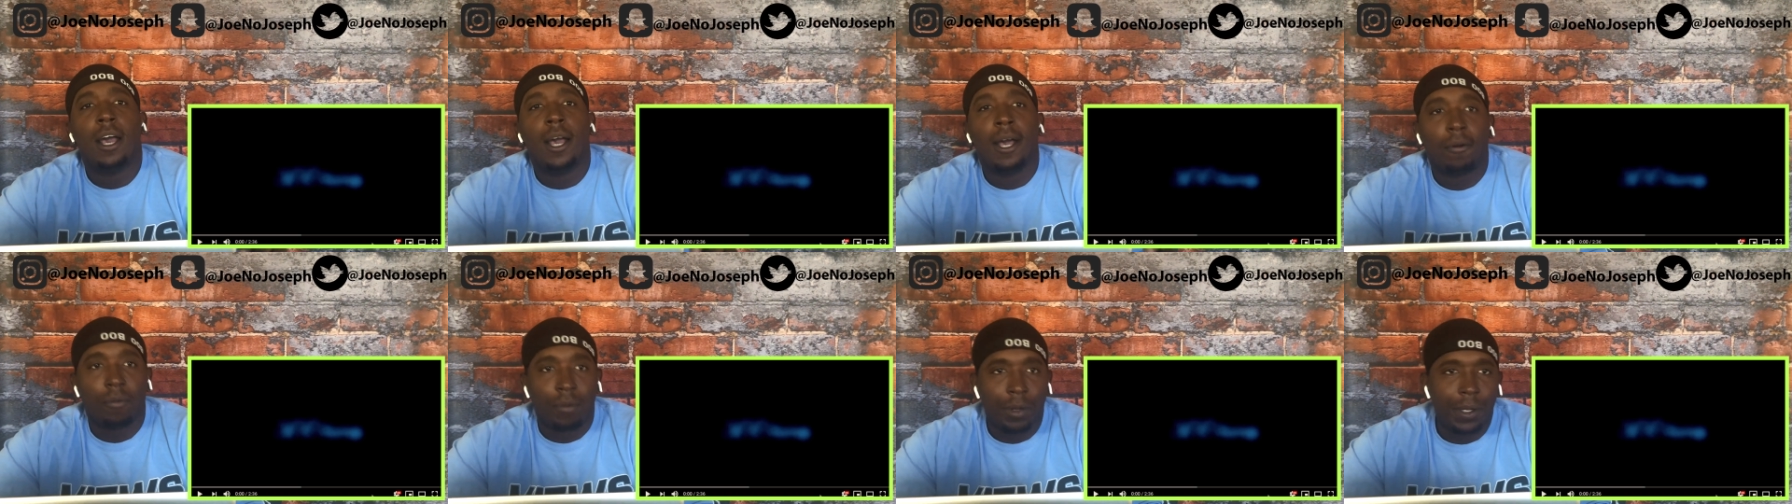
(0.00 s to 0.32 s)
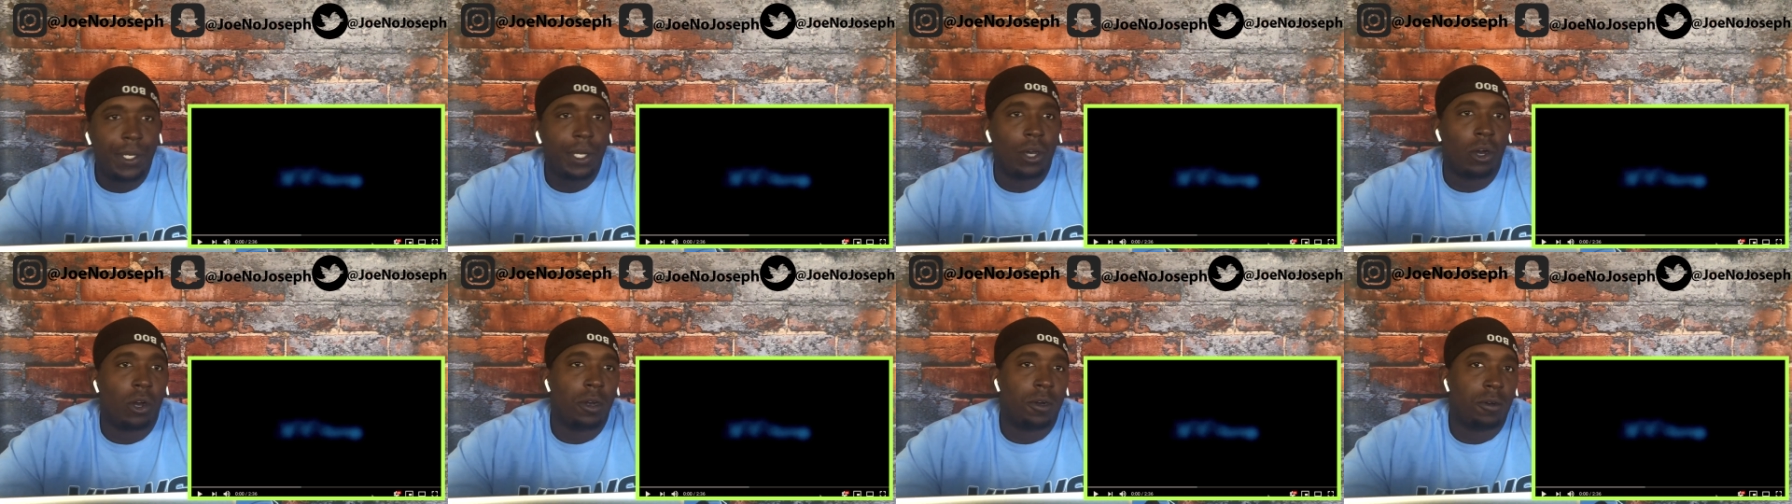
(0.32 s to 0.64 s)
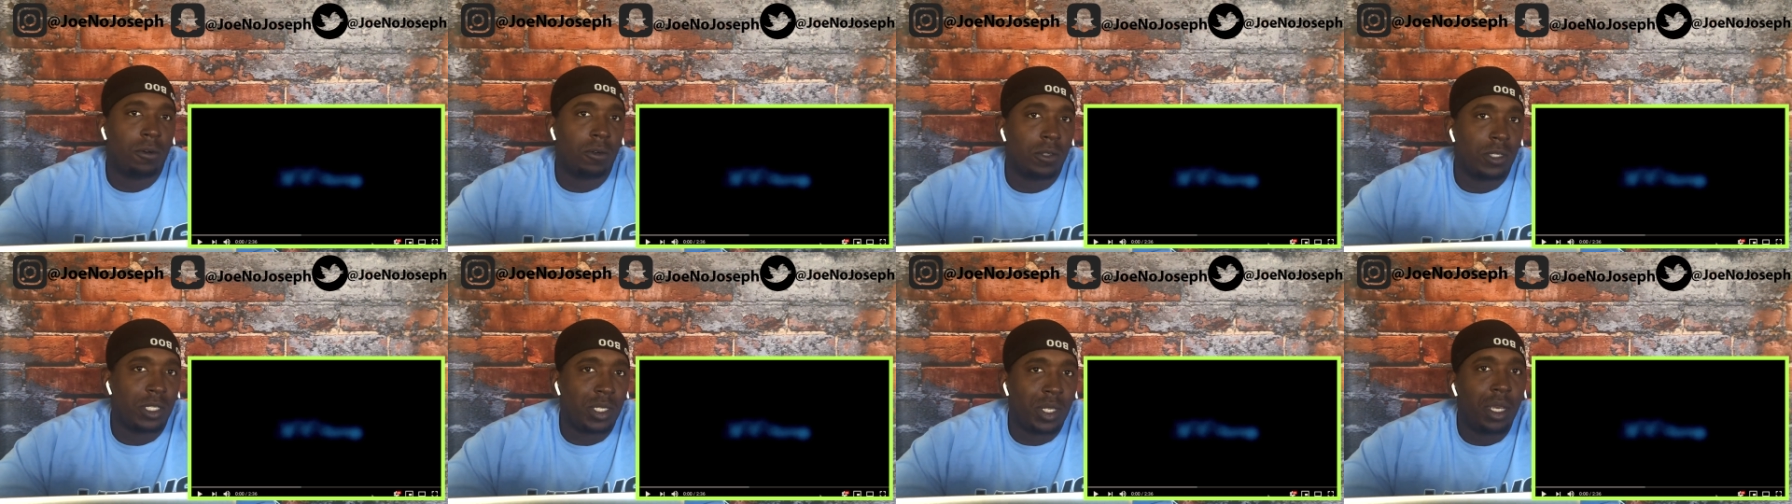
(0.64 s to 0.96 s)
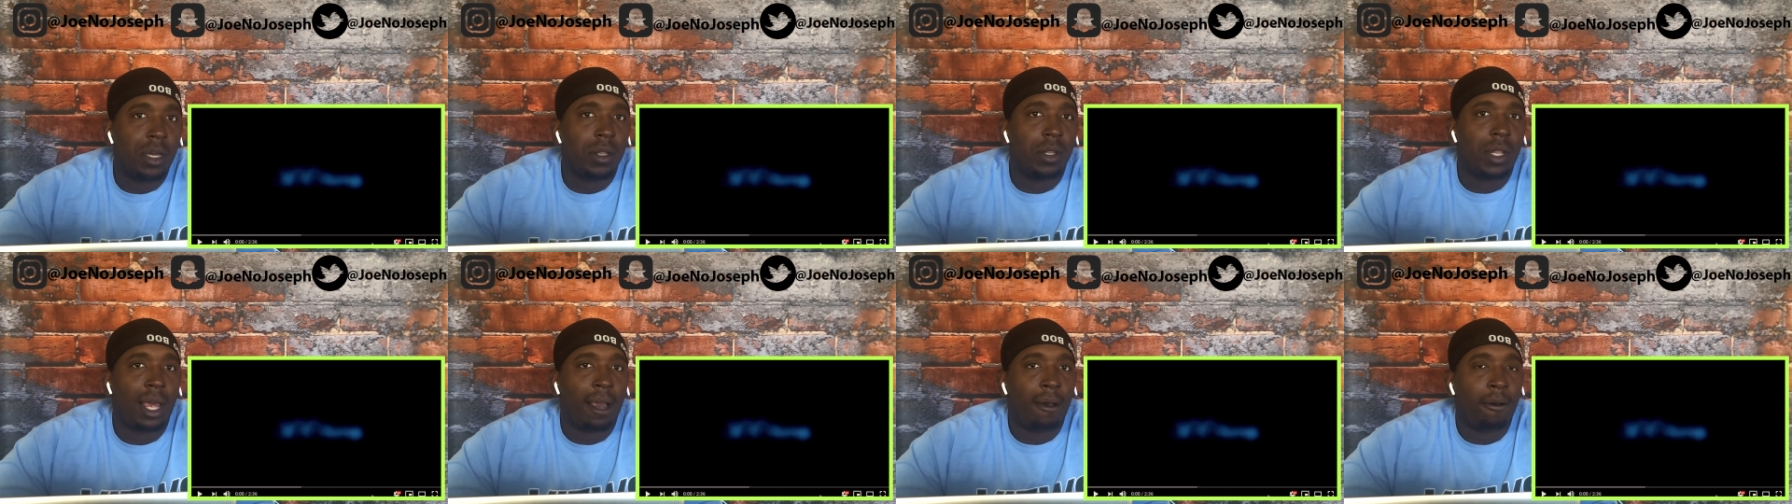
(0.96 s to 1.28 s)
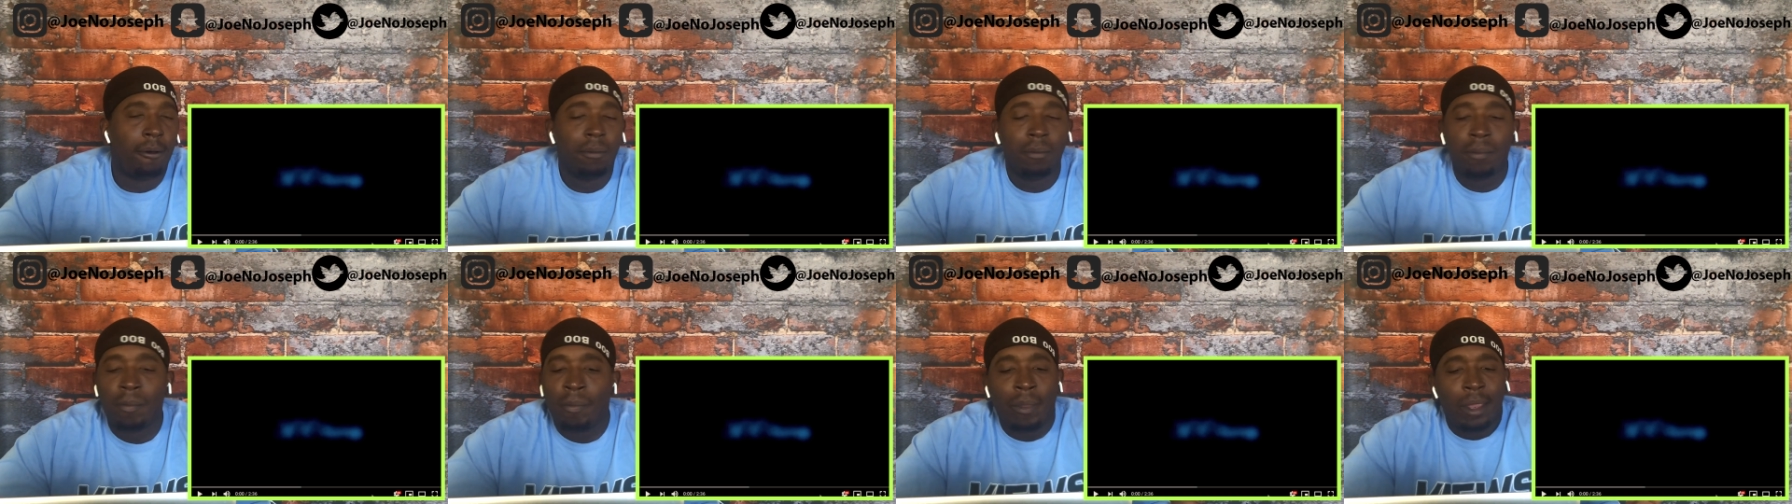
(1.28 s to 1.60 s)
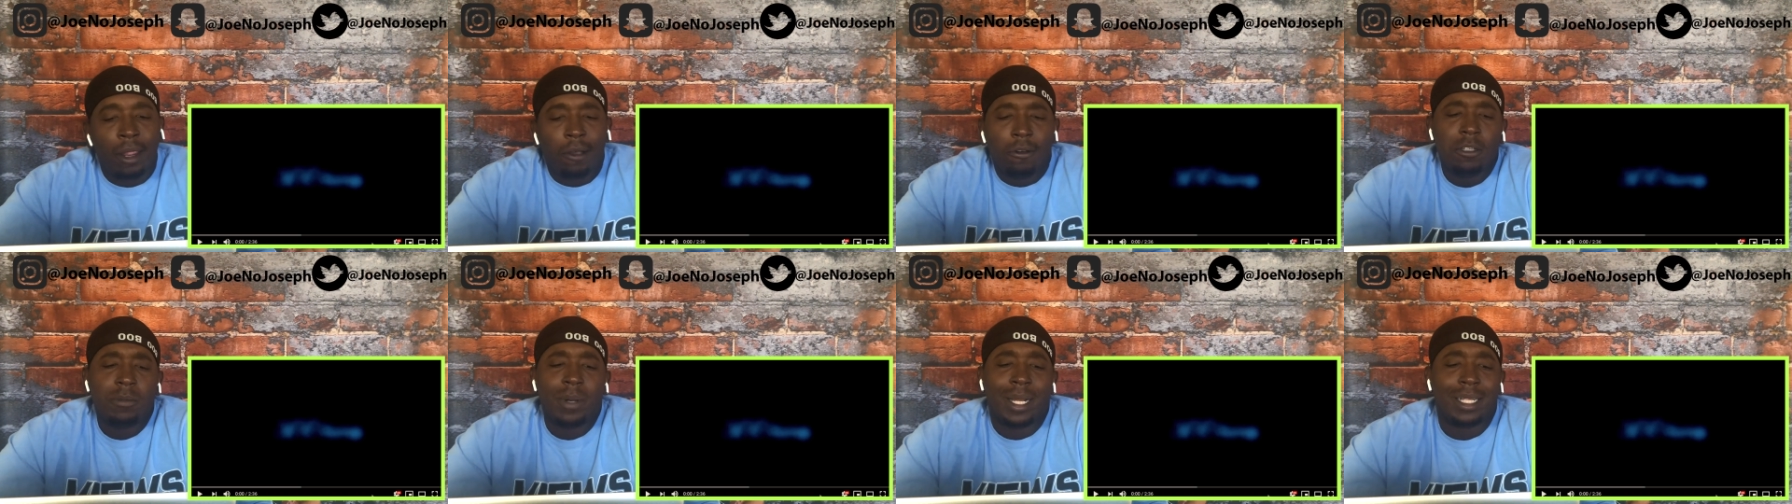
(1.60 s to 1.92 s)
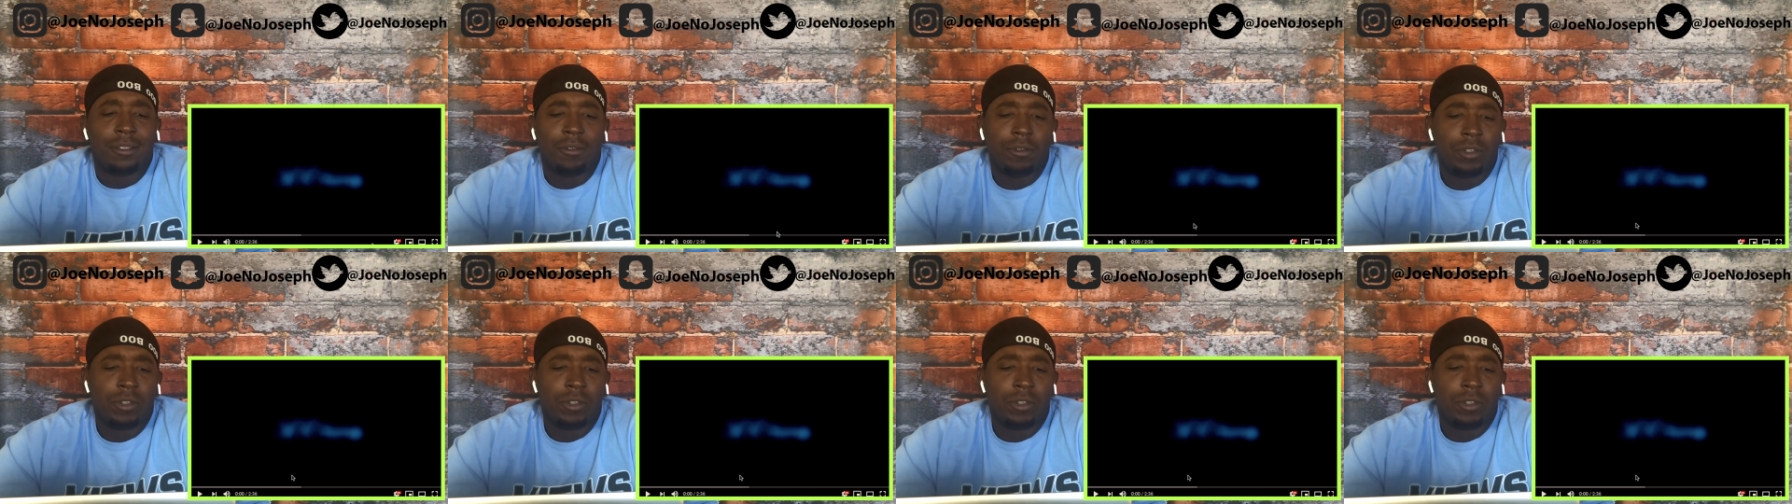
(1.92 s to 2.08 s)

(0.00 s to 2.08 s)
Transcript: a really hardcore single out or he's about